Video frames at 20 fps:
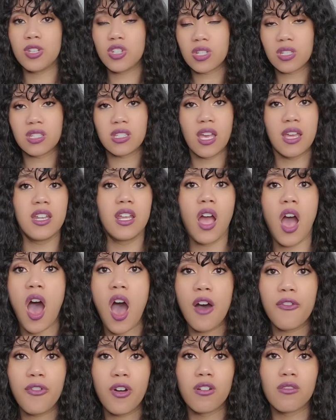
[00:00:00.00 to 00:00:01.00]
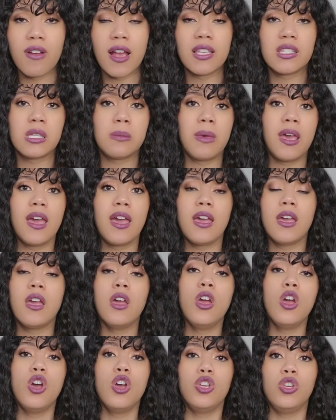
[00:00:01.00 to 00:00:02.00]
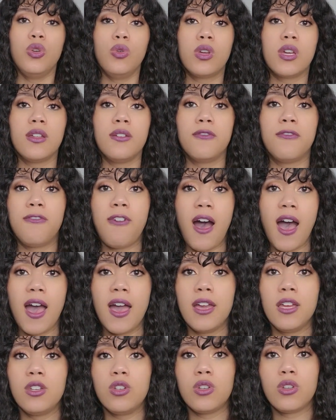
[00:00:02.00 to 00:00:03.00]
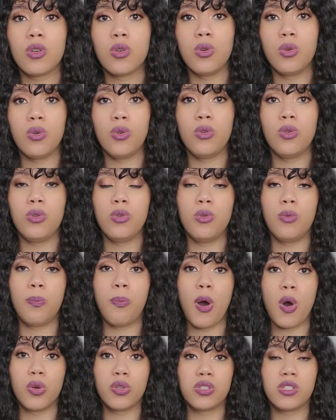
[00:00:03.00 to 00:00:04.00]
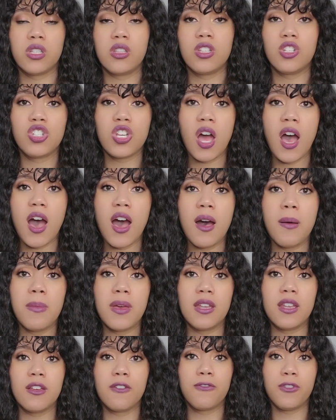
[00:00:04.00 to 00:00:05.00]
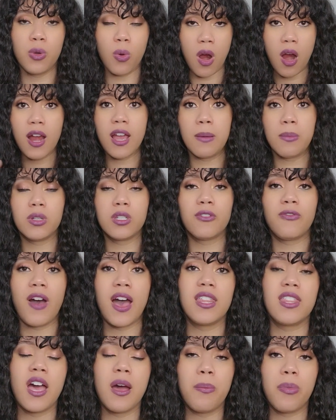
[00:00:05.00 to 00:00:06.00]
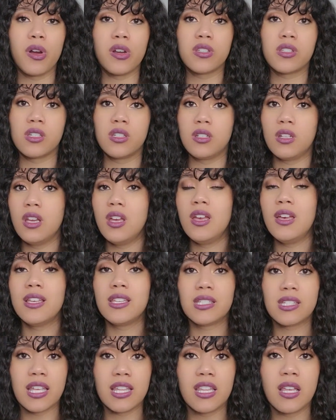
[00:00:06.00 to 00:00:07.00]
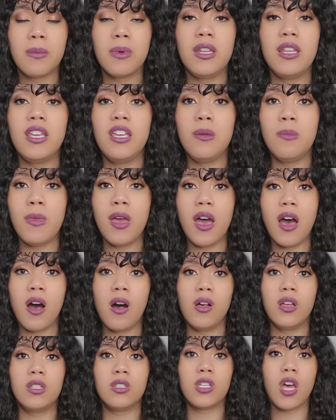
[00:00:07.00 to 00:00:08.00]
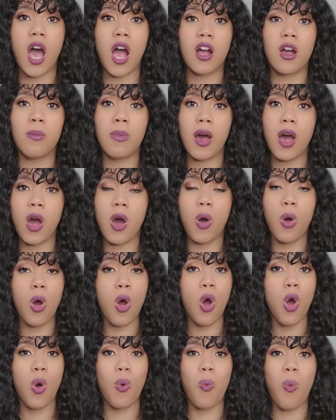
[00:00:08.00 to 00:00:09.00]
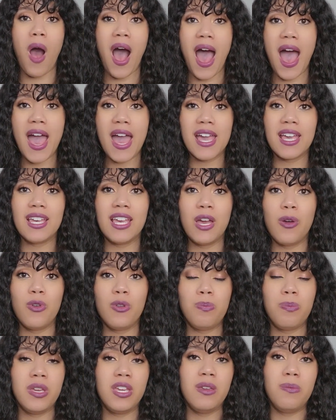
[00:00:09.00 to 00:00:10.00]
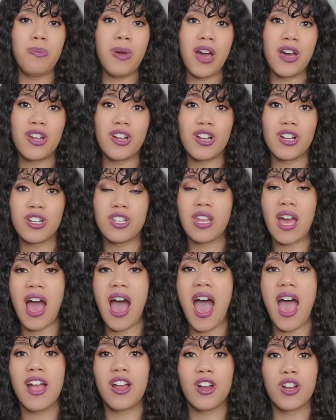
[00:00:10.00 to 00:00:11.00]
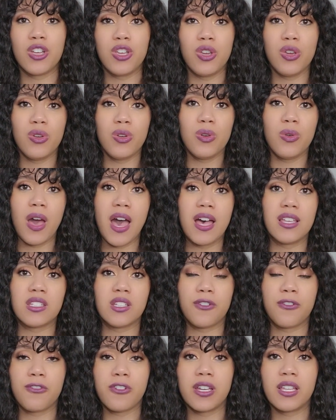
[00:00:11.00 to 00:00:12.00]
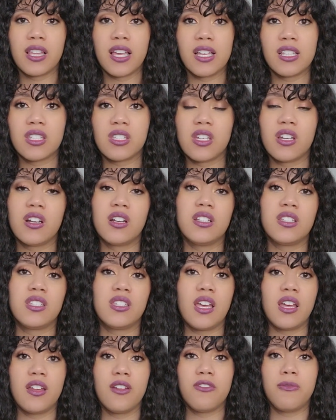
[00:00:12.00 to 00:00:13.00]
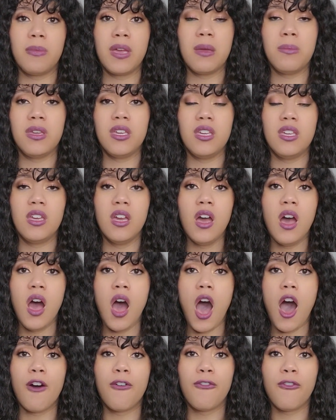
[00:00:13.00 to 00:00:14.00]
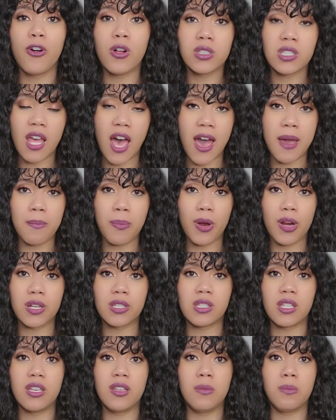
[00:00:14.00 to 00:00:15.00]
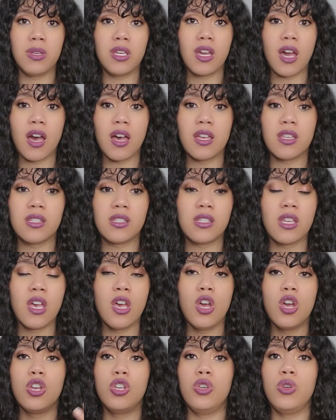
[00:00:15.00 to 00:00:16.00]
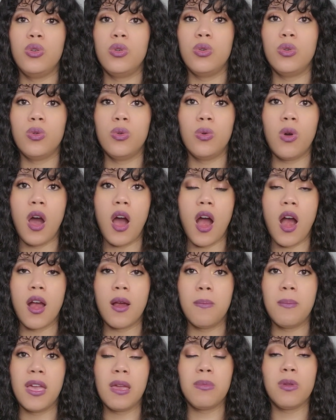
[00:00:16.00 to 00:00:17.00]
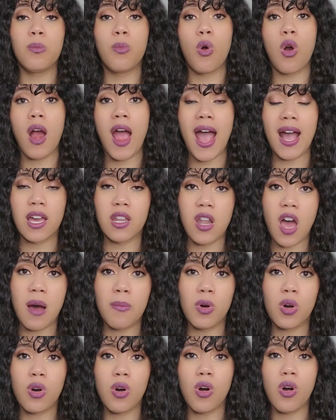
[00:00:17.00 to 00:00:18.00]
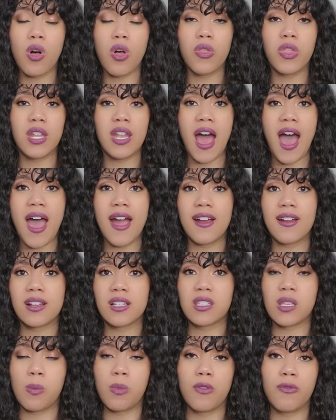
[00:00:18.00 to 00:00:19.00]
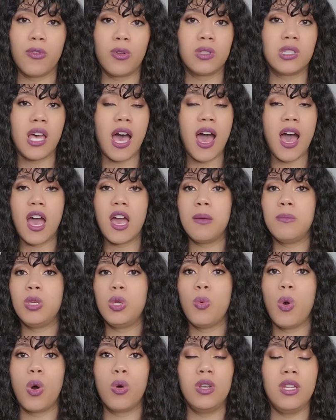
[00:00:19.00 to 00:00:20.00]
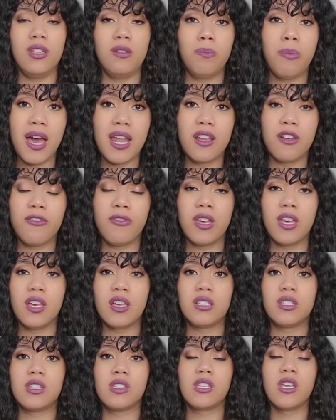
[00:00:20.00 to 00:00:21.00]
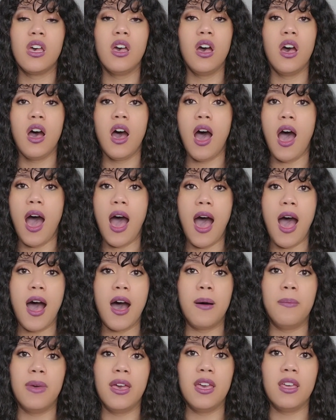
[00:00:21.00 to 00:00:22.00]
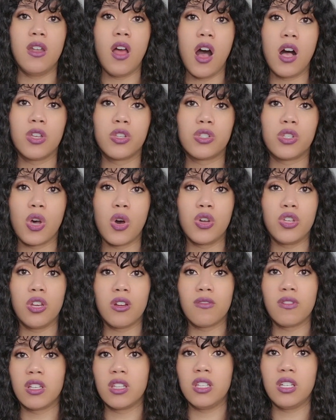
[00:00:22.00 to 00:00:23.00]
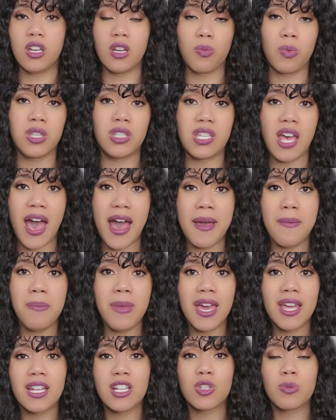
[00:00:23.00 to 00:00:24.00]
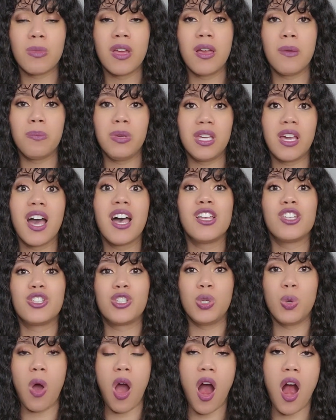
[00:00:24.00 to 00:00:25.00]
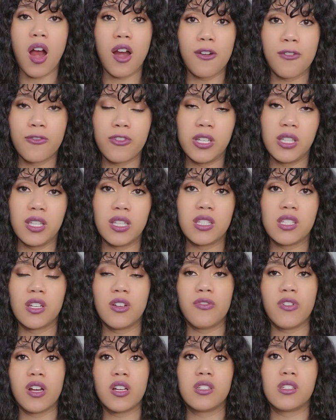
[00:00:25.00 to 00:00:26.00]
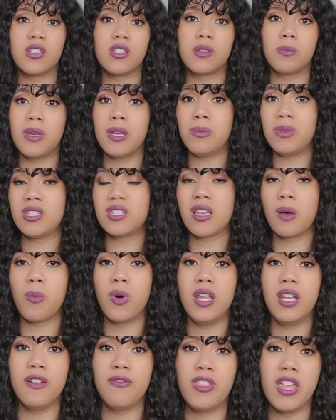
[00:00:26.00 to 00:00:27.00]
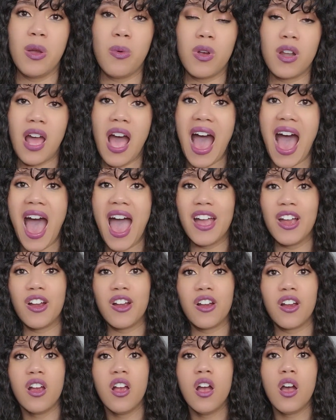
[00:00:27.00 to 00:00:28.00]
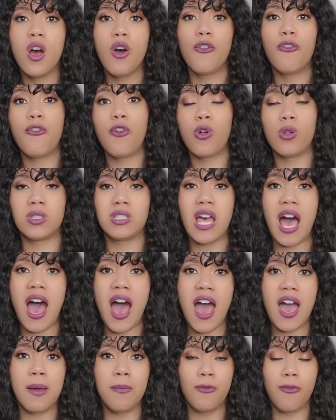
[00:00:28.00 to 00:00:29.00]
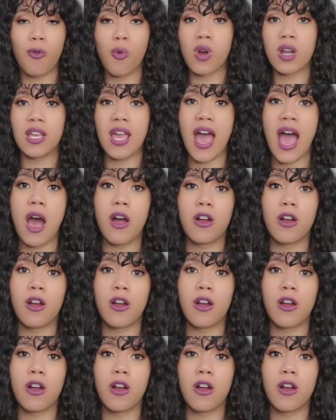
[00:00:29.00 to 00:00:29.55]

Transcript: and just sending off a resume, you can find who posted the job, and if you are able to find that person, send them an email and talk about why it would be better to hire you as a freelancer instead of maybe a full-time person, because you are maybe more economical than hiring someone full-time. You won't need benefits. And also you're really good with time management because you are a freelancer versus maybe someone if they were to hire full-time 40